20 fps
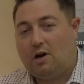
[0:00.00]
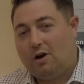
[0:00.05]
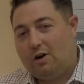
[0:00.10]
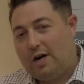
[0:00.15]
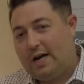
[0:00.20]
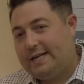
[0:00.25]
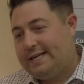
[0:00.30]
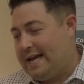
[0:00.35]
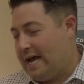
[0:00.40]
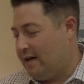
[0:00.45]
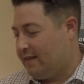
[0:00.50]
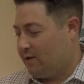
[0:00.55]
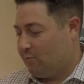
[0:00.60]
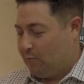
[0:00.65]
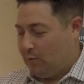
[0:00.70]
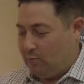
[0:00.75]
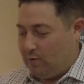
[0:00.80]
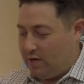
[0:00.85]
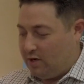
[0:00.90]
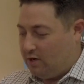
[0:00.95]
All right, now
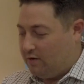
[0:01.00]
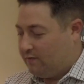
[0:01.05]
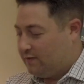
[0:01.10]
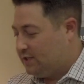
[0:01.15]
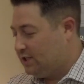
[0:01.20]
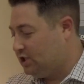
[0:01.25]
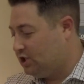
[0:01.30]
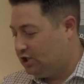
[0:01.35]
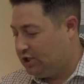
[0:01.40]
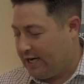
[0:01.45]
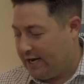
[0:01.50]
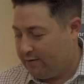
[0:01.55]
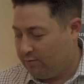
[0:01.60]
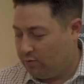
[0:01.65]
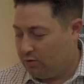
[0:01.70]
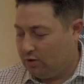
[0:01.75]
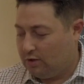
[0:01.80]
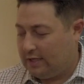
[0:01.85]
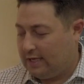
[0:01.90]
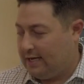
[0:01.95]
that we went over the
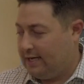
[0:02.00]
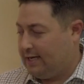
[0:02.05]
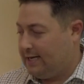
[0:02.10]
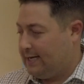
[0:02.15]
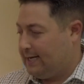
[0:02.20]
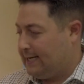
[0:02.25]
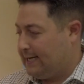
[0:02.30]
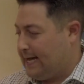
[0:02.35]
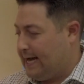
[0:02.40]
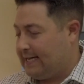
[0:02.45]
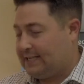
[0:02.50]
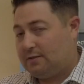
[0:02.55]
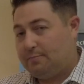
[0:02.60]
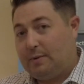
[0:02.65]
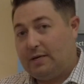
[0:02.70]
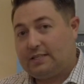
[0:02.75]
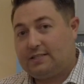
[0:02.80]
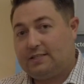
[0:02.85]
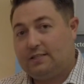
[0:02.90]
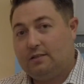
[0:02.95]
general
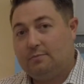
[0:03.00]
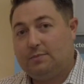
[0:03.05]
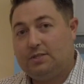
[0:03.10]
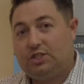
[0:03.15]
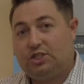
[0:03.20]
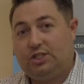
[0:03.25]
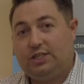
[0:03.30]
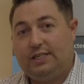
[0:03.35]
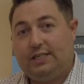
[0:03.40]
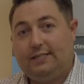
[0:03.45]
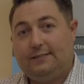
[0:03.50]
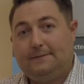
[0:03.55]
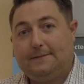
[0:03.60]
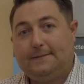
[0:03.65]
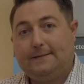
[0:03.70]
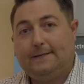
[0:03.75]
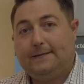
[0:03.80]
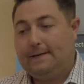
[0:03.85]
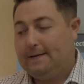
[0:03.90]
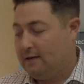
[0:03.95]
aspects of the machine,
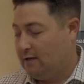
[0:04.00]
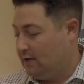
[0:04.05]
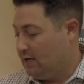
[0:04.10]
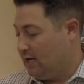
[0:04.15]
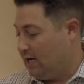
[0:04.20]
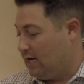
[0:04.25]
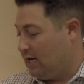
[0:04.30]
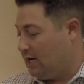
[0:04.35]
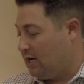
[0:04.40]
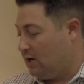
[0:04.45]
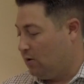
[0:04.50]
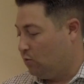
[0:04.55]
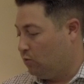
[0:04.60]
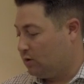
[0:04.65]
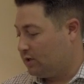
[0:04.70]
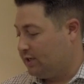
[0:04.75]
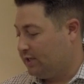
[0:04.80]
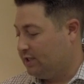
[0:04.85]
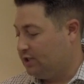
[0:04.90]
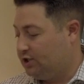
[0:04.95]

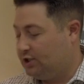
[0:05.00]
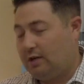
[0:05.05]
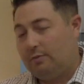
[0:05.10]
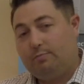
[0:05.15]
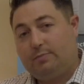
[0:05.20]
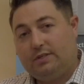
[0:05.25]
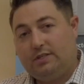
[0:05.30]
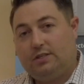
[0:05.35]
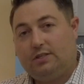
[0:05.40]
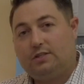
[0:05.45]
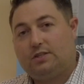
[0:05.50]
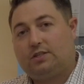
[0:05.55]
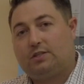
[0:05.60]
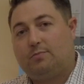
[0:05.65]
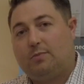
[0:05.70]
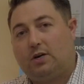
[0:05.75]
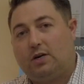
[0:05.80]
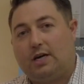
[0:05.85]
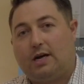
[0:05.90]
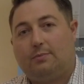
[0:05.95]
we're going to jump into the
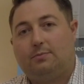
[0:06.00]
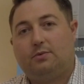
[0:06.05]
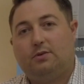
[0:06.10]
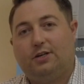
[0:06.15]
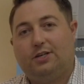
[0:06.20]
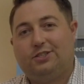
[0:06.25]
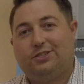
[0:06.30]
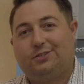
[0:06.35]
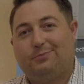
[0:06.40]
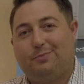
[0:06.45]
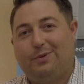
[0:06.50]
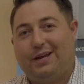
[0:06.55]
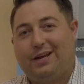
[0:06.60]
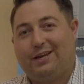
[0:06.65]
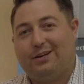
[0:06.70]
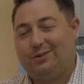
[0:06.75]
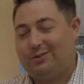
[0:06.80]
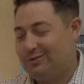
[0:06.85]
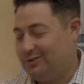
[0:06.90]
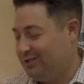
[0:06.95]
smart operation
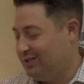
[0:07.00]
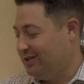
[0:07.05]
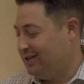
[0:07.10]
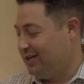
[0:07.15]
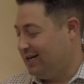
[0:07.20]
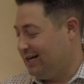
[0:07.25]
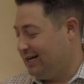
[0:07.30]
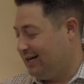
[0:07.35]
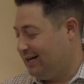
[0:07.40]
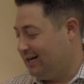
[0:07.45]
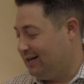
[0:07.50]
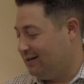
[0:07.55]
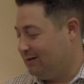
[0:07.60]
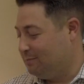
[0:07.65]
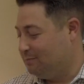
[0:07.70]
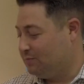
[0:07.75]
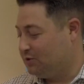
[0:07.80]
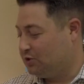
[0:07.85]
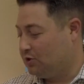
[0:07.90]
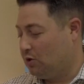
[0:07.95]

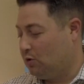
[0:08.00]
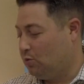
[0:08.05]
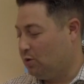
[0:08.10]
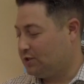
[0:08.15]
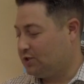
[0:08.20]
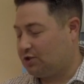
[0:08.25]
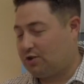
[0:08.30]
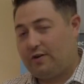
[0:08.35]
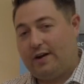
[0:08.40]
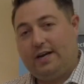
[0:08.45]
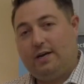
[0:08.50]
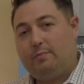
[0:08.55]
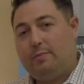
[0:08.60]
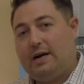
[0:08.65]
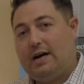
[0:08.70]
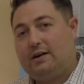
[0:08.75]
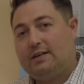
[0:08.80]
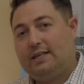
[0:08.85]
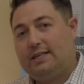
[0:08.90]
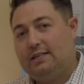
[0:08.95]
panel. So what's great
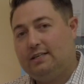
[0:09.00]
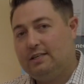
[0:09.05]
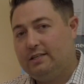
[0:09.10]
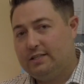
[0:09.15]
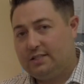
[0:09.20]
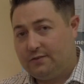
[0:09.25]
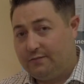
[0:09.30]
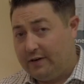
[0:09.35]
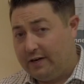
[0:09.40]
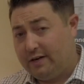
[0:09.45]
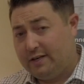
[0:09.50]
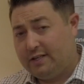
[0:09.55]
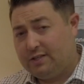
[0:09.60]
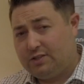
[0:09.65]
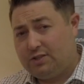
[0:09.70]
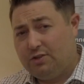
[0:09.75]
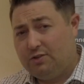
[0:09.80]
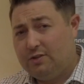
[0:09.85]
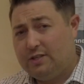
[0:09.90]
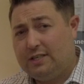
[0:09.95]
about it, it's very
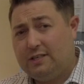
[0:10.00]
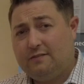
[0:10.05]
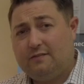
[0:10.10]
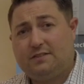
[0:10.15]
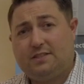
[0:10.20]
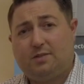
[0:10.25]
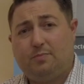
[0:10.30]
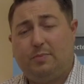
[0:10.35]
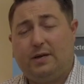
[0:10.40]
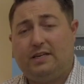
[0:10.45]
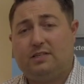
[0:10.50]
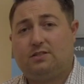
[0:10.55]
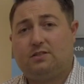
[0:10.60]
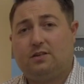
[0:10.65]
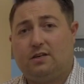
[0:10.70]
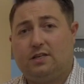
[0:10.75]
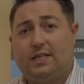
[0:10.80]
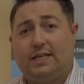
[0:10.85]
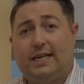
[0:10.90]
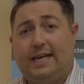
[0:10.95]
intuitive. It's
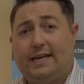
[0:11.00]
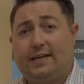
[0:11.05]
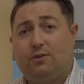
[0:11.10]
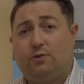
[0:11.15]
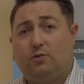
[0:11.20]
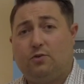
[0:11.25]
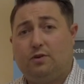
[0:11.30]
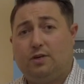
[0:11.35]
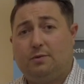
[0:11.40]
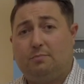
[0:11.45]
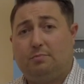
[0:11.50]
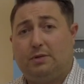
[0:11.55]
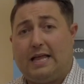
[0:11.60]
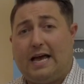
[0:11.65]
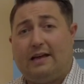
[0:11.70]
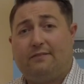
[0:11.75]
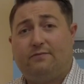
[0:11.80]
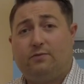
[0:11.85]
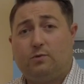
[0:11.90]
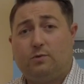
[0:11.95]
based on an Android
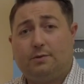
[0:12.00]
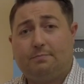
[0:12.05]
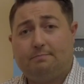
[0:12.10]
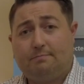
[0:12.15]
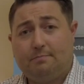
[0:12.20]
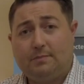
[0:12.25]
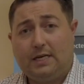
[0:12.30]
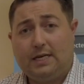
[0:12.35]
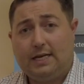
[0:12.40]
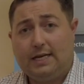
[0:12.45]
platform.